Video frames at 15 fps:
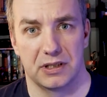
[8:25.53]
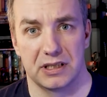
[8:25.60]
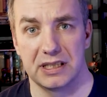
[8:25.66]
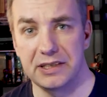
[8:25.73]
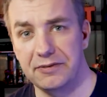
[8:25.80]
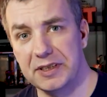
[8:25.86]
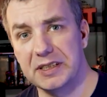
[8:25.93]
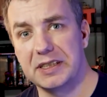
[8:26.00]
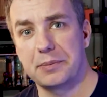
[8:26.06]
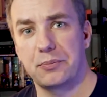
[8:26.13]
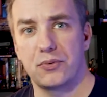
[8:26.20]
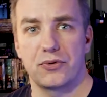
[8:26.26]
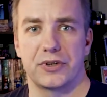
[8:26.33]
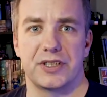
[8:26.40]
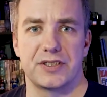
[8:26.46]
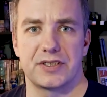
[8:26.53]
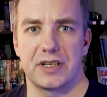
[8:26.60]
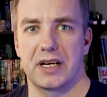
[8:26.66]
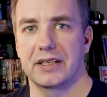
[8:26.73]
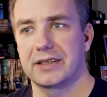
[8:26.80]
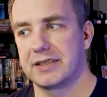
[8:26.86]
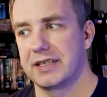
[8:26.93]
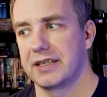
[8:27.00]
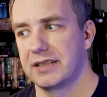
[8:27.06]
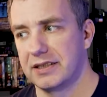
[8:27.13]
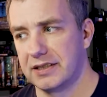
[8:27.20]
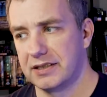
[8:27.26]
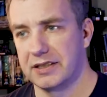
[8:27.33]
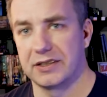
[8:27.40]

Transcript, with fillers: Leaving the print unattended